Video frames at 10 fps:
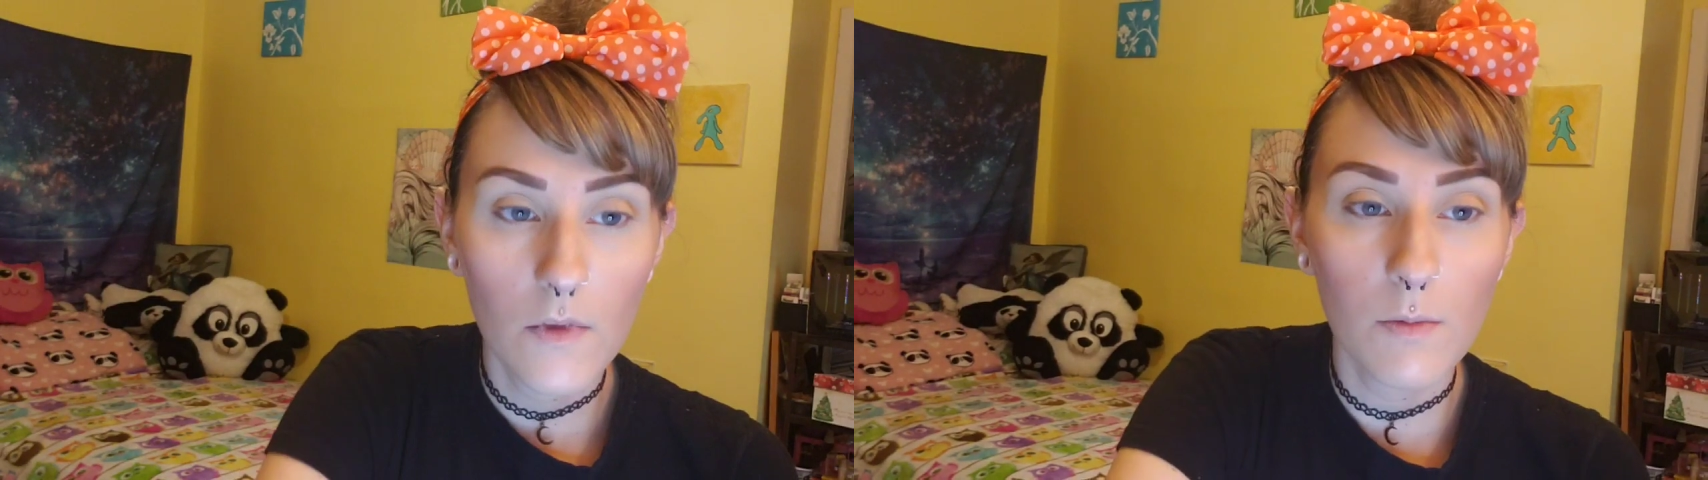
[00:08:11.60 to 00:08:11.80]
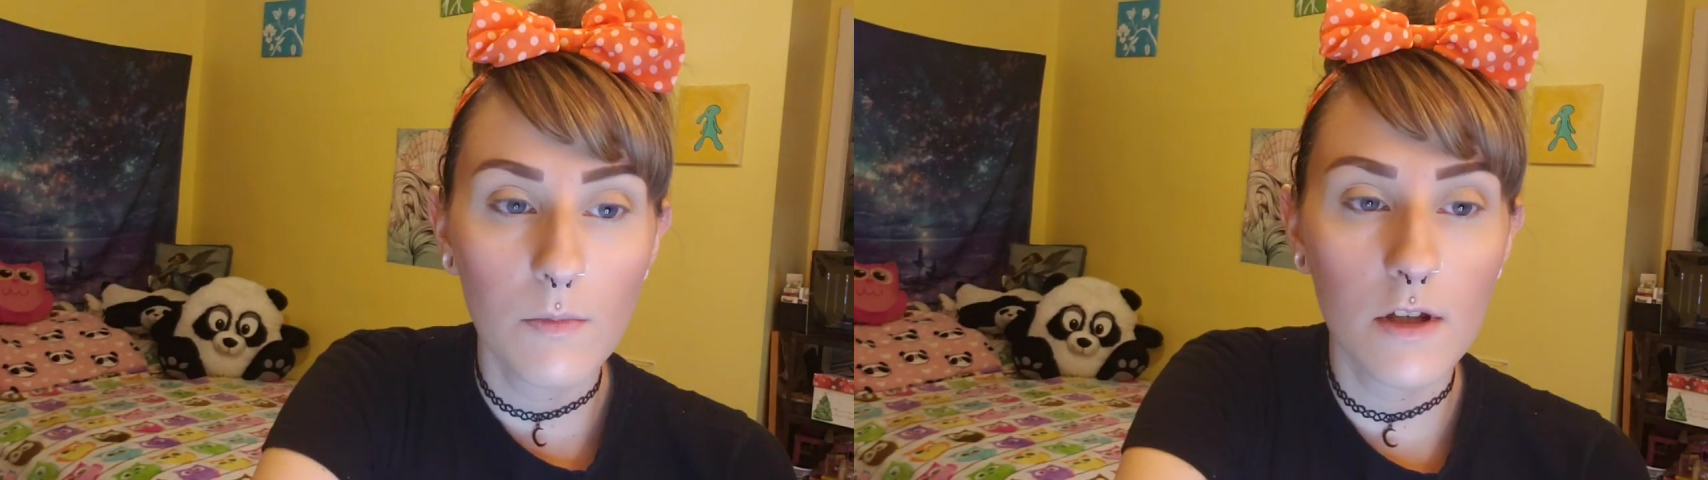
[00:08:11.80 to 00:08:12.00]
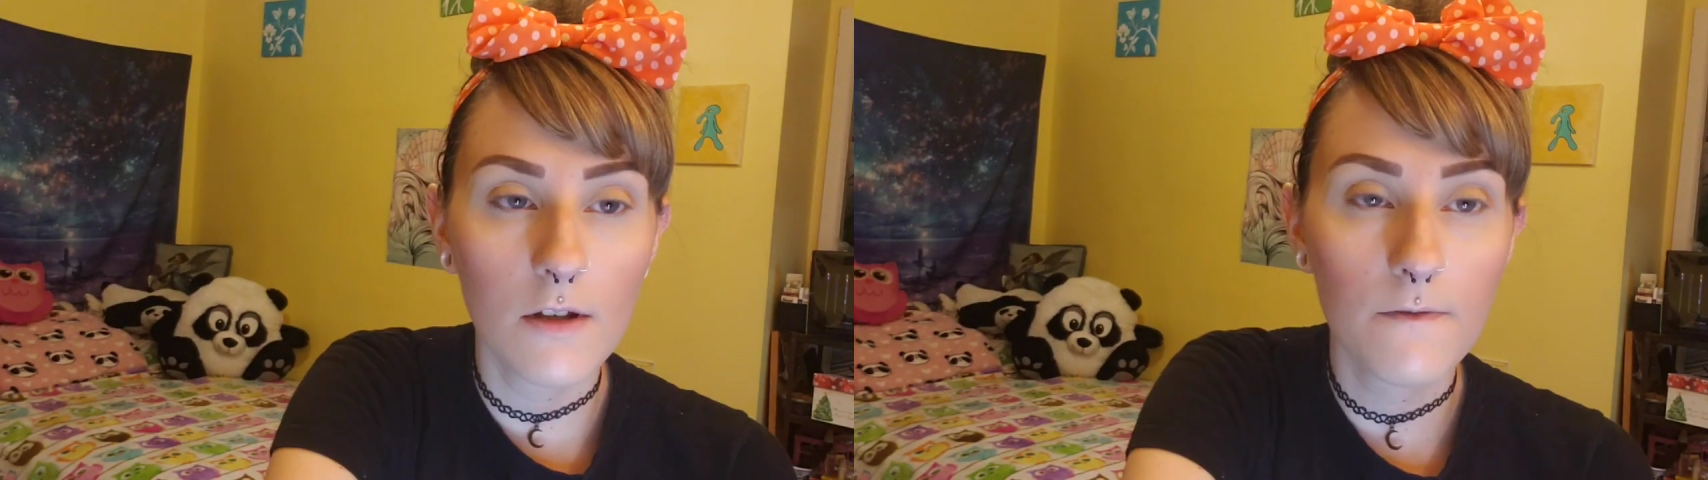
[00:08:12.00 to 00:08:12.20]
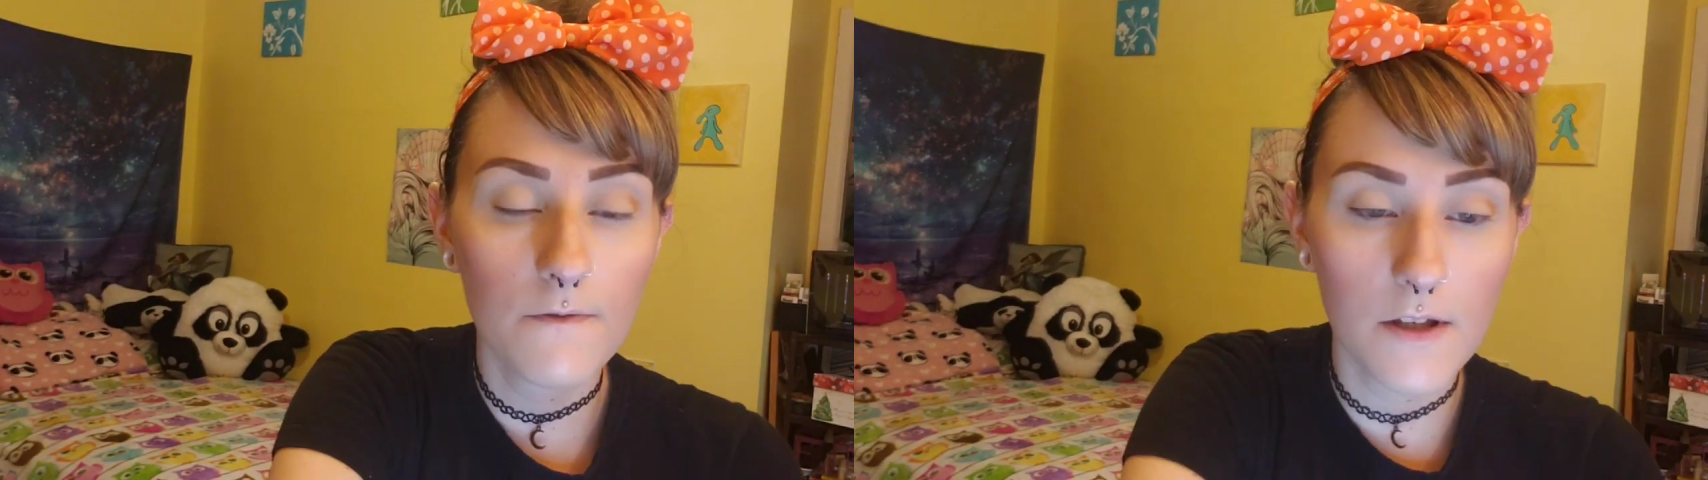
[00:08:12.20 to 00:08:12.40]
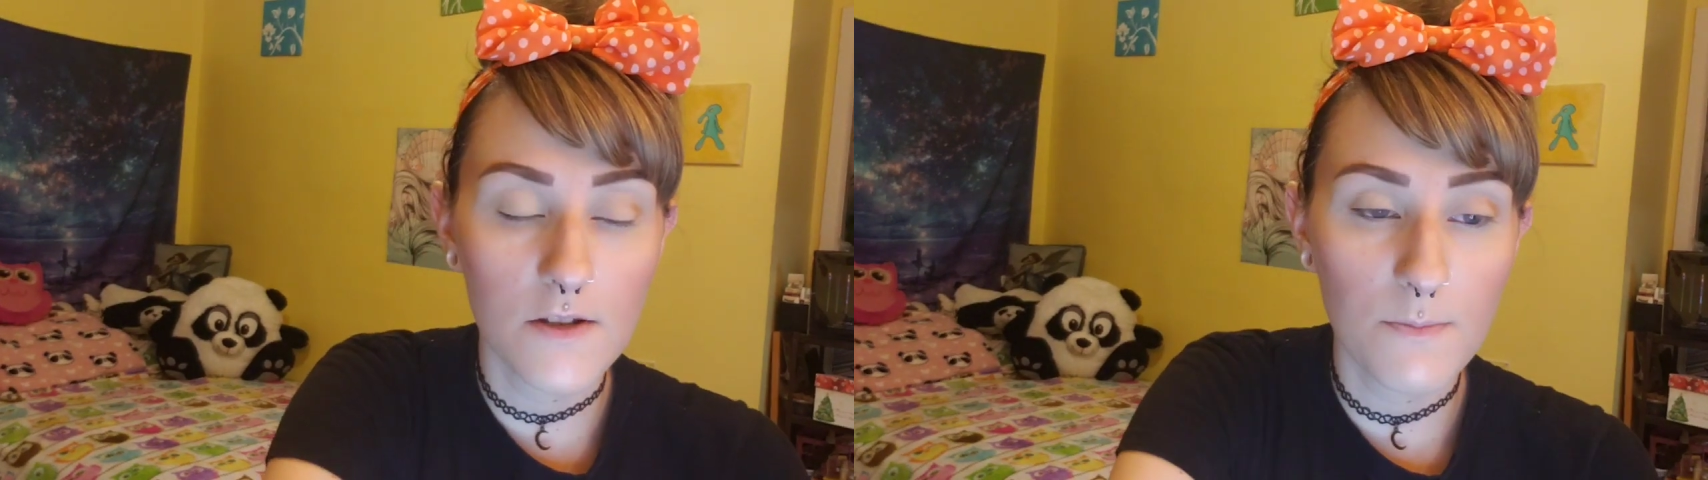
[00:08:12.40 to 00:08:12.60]
Let me
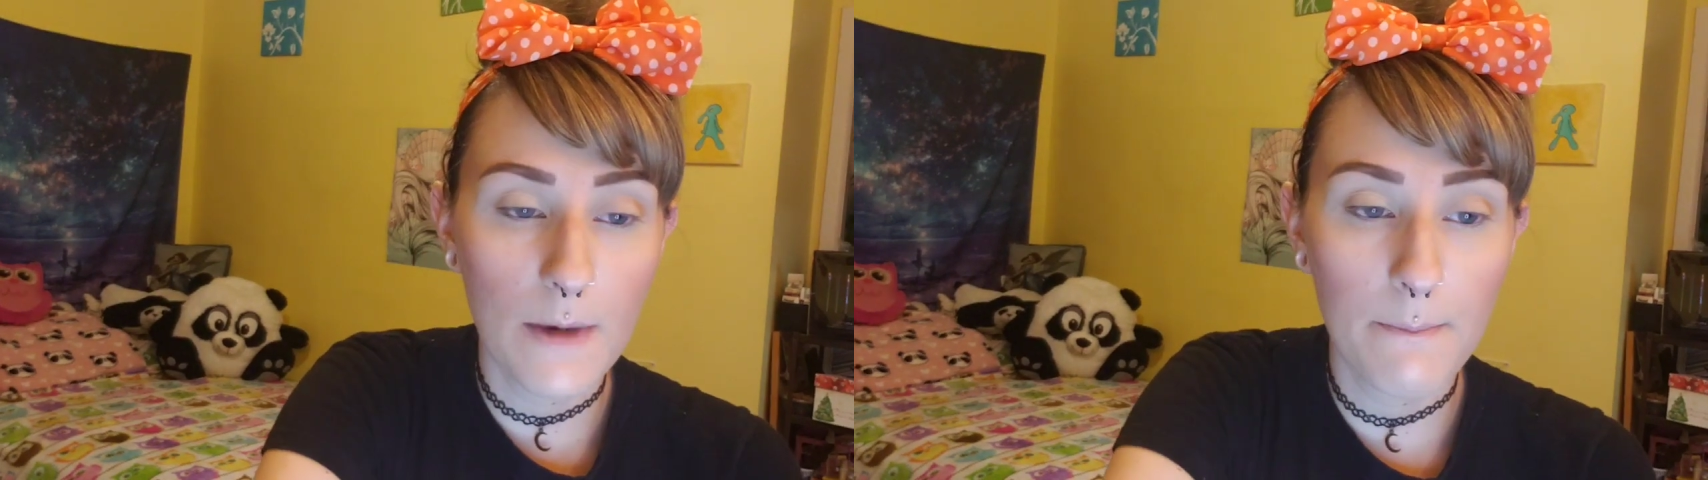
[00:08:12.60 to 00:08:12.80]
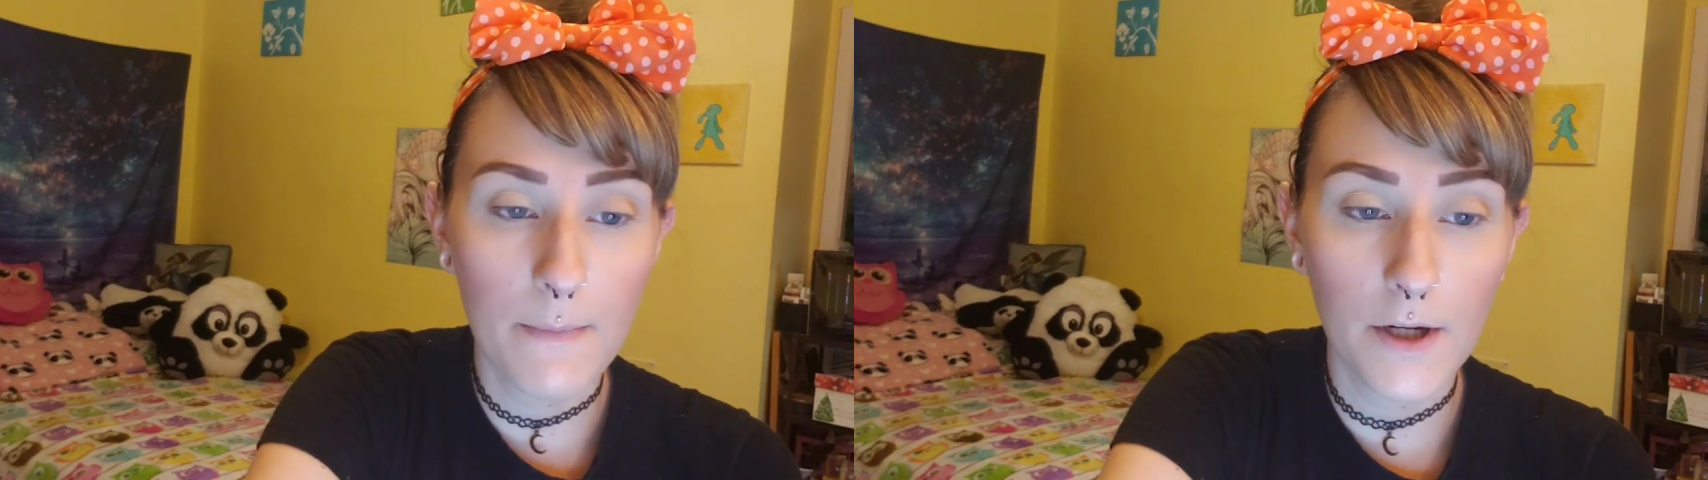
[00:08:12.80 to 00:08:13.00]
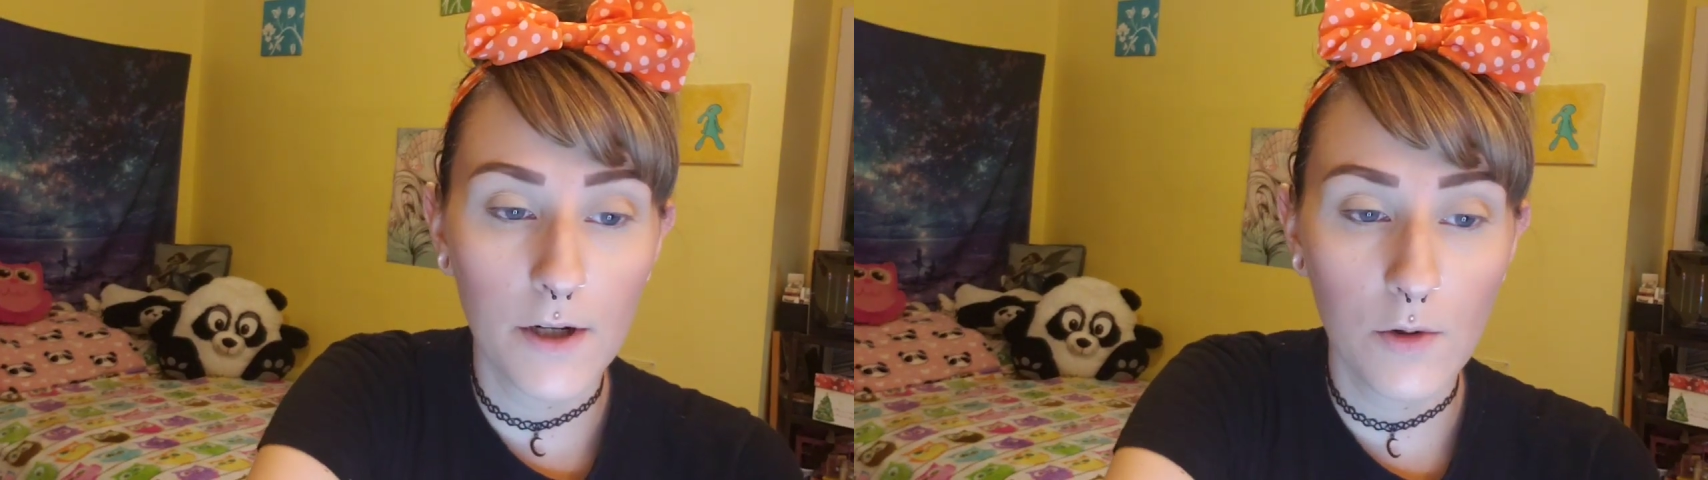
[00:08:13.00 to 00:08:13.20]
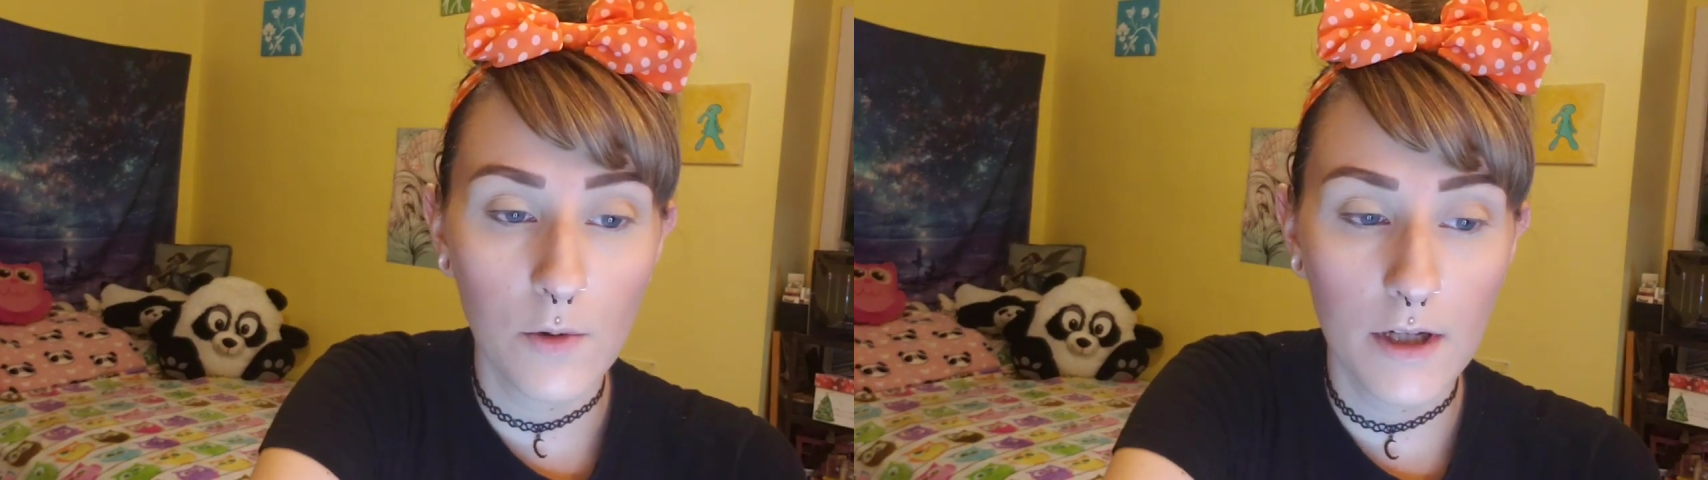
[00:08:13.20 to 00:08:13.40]
fix my mirror